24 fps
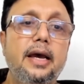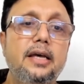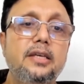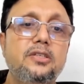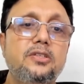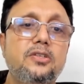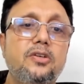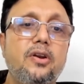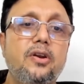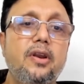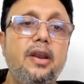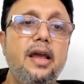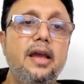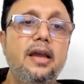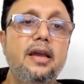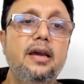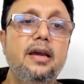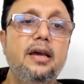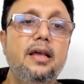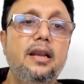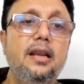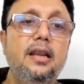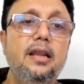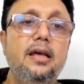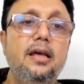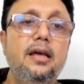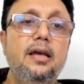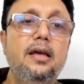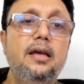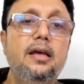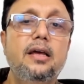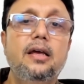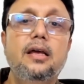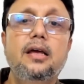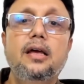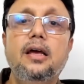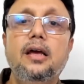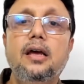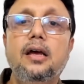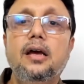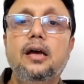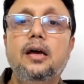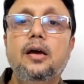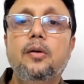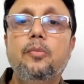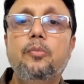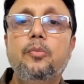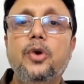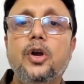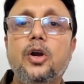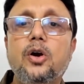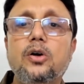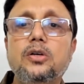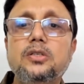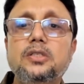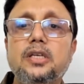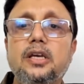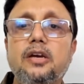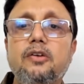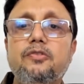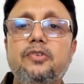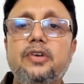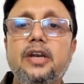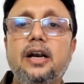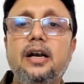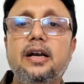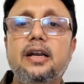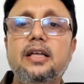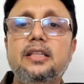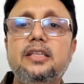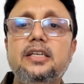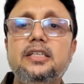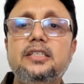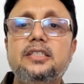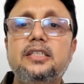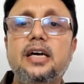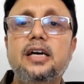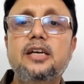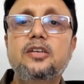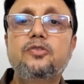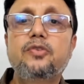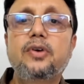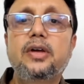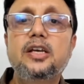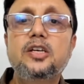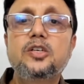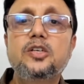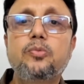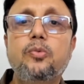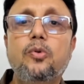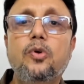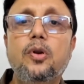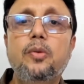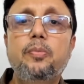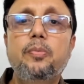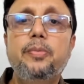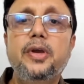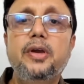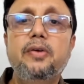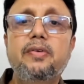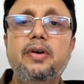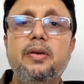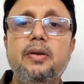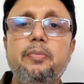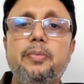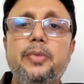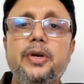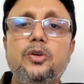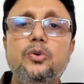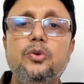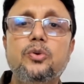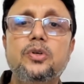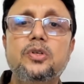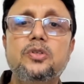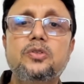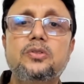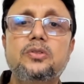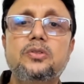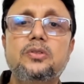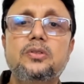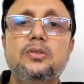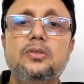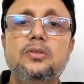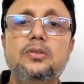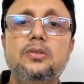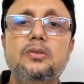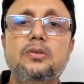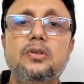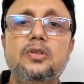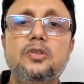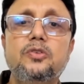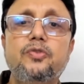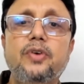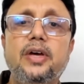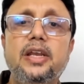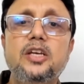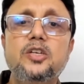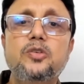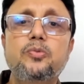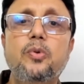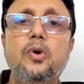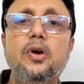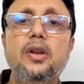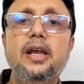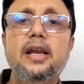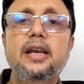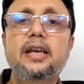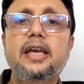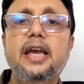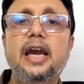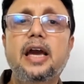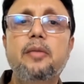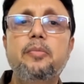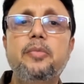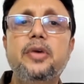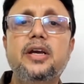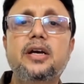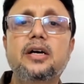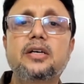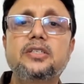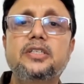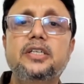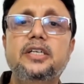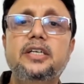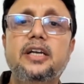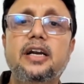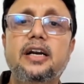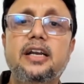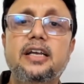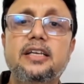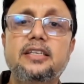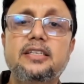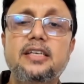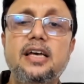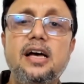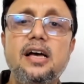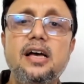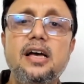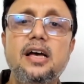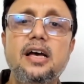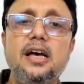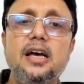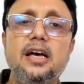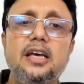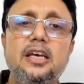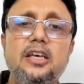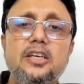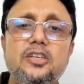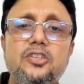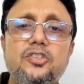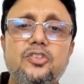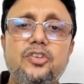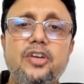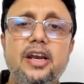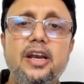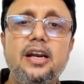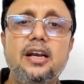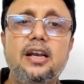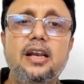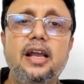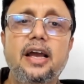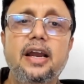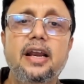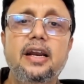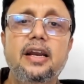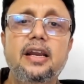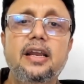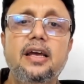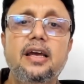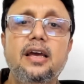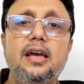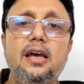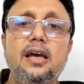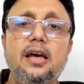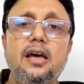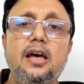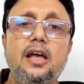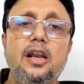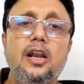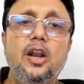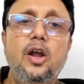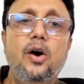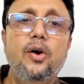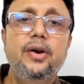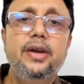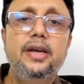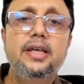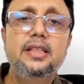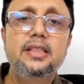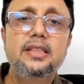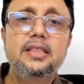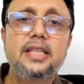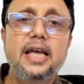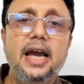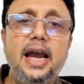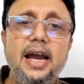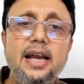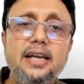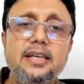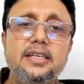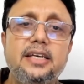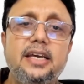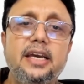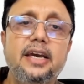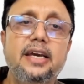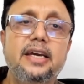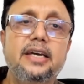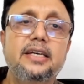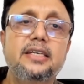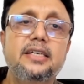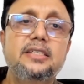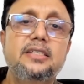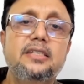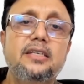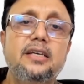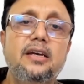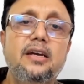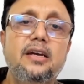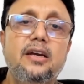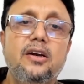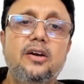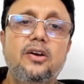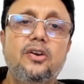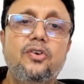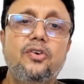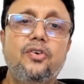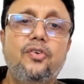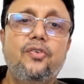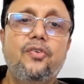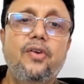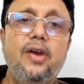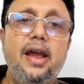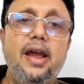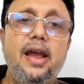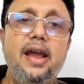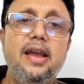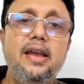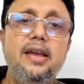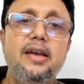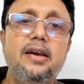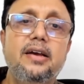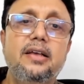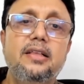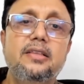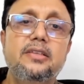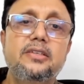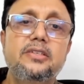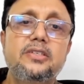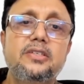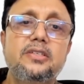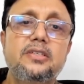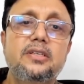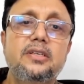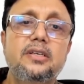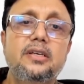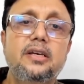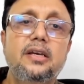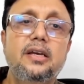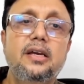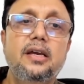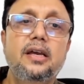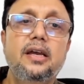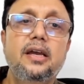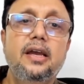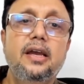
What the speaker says: as triangle. Because if delta theta is very small, P1, P2 is very small and can be considered as a straight line. Now, in that case, triangles